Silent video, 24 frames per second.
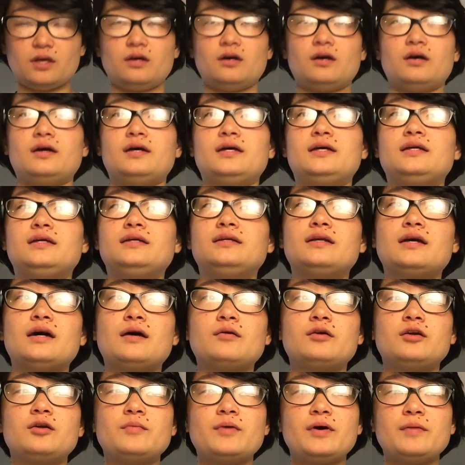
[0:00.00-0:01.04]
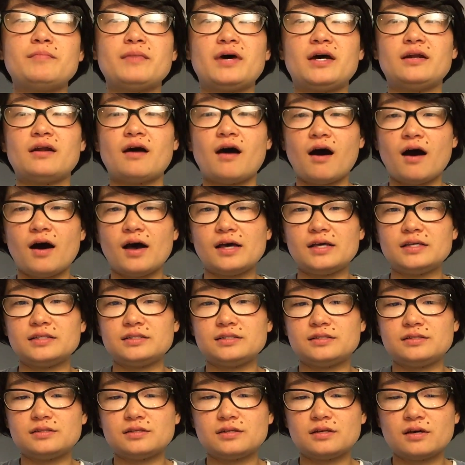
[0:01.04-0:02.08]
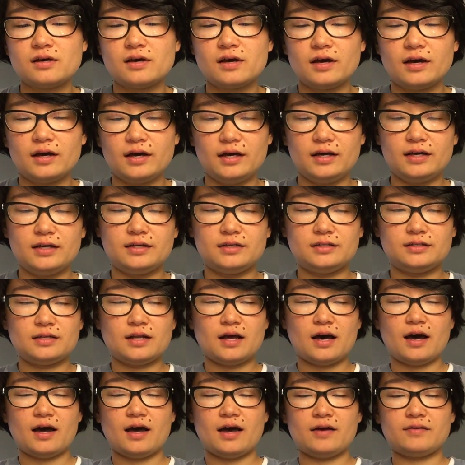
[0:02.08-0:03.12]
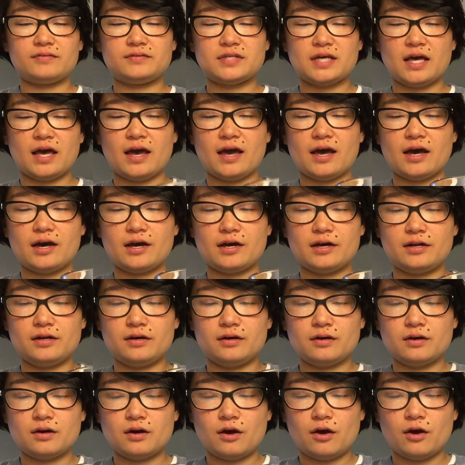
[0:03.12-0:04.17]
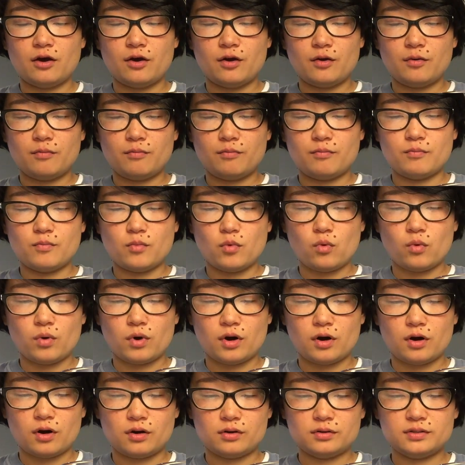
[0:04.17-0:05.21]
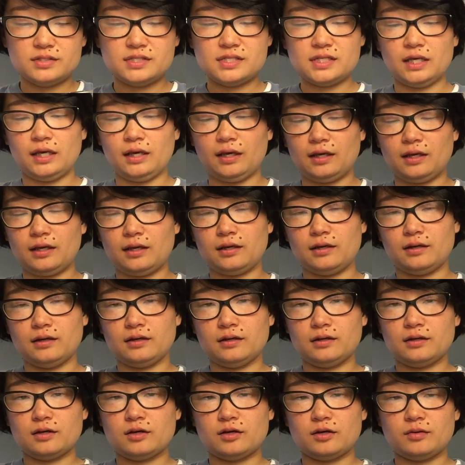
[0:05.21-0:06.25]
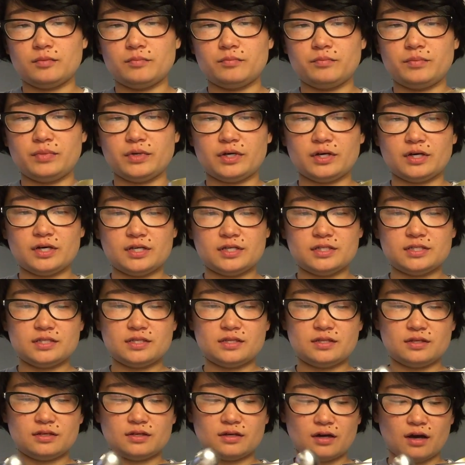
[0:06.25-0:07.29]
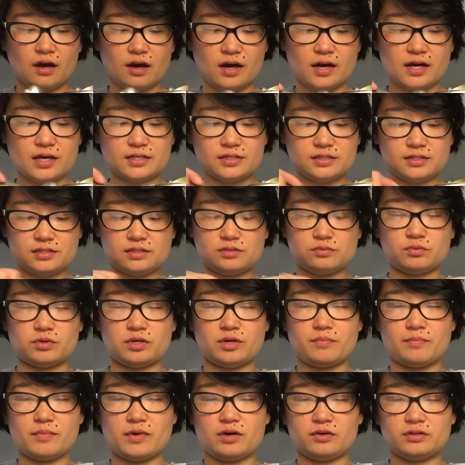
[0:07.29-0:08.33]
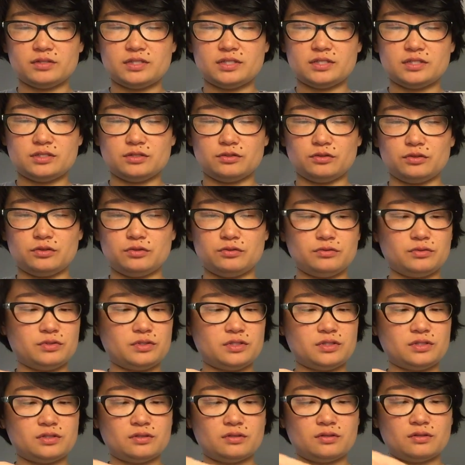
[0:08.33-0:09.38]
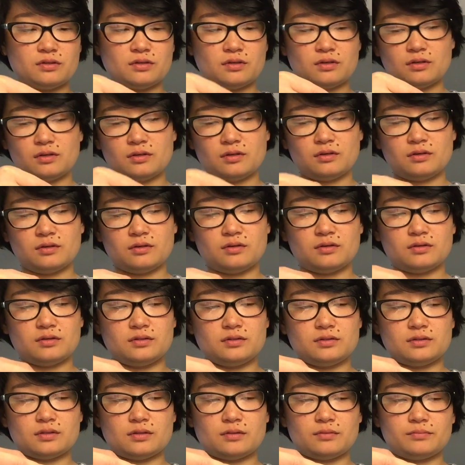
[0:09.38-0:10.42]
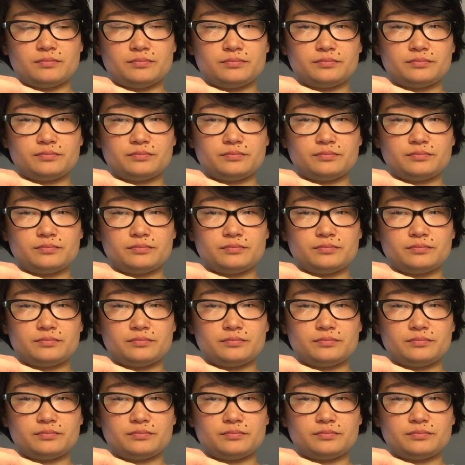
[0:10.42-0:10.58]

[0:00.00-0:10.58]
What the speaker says: And I'm gonna make mine iced, and I have to add more tea because the ice, when it melts, it dilutes. So.